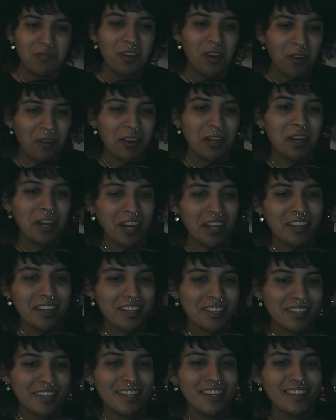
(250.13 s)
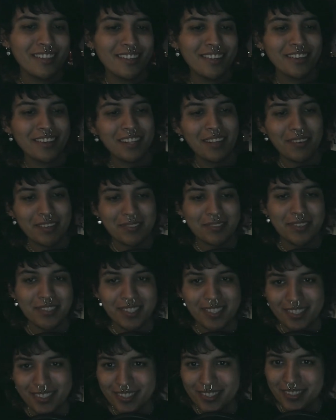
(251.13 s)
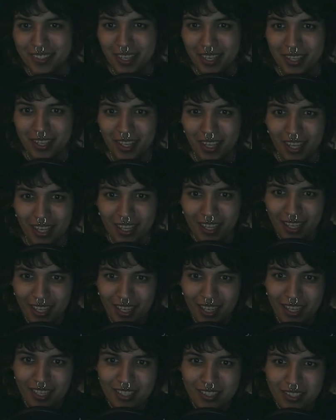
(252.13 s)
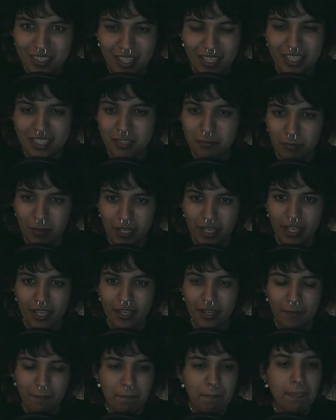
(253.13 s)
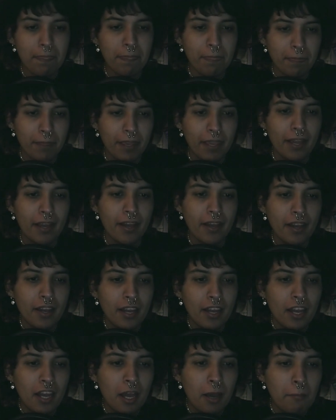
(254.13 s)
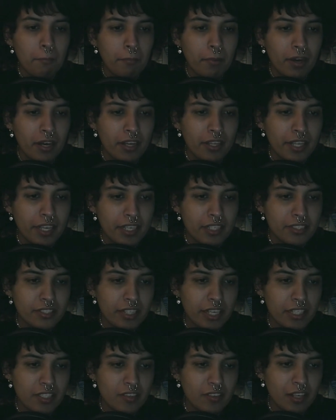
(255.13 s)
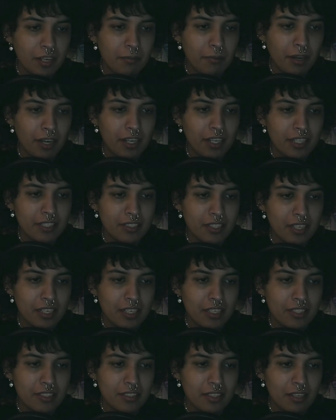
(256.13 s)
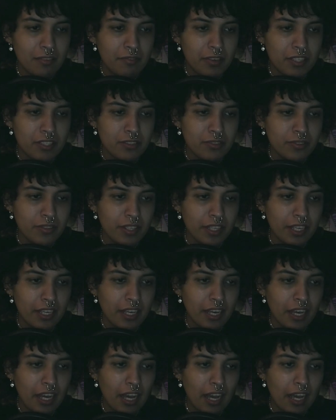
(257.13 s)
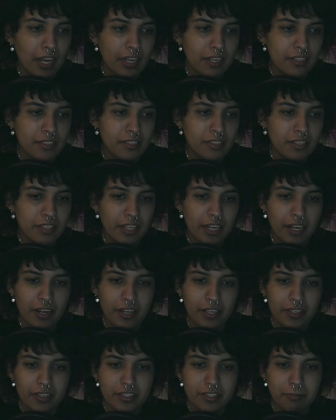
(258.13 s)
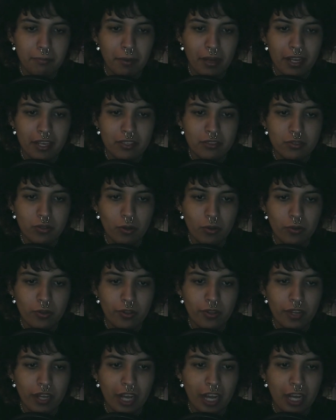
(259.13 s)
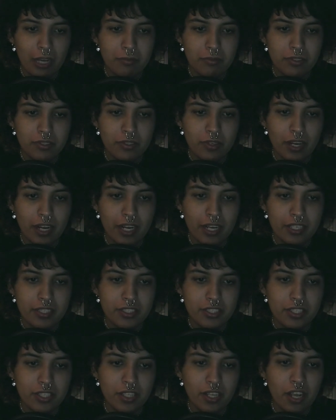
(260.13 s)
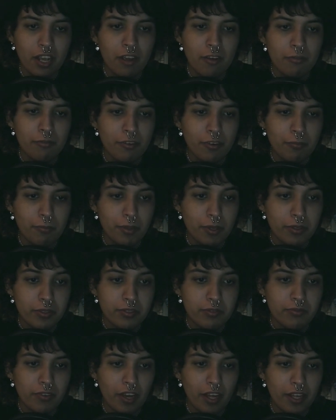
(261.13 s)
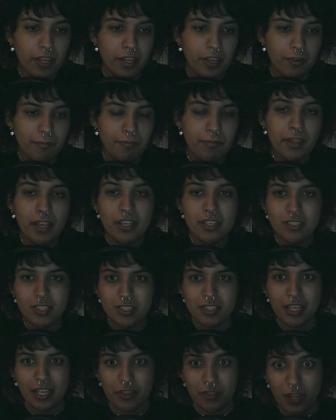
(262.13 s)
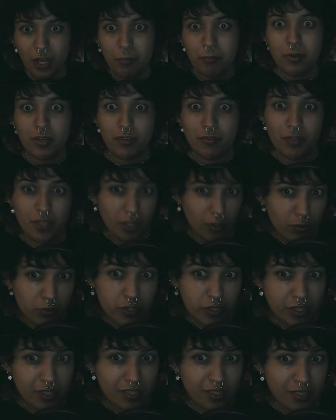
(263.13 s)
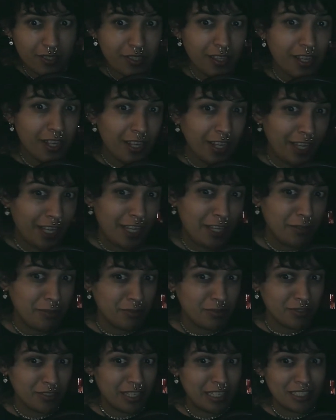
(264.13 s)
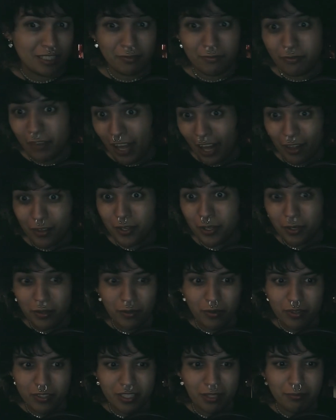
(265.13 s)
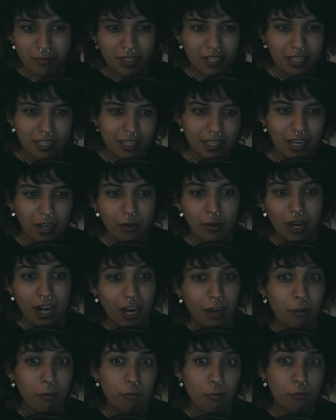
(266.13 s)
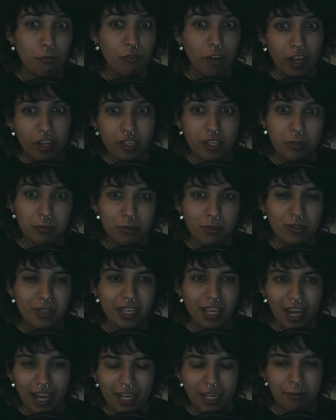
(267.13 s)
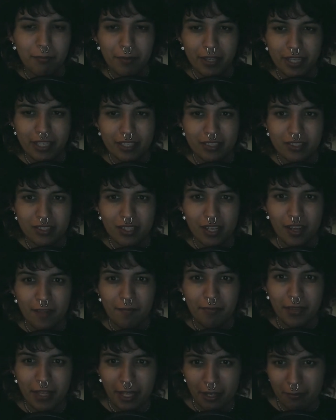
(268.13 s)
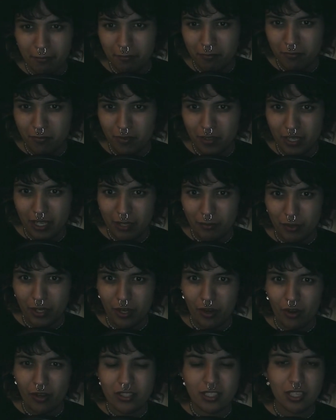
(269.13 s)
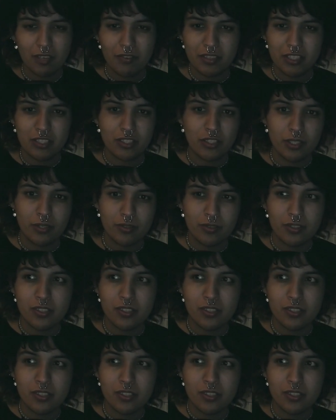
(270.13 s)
Okay, I like that. Okay, that makes more sense than like saying it's money. Yeah. But the exchange of commodities is eventually act characterized by a total abstraction from use value. So it's like number of uses equals its value or something like that, or how valuable the item is in regards of its use.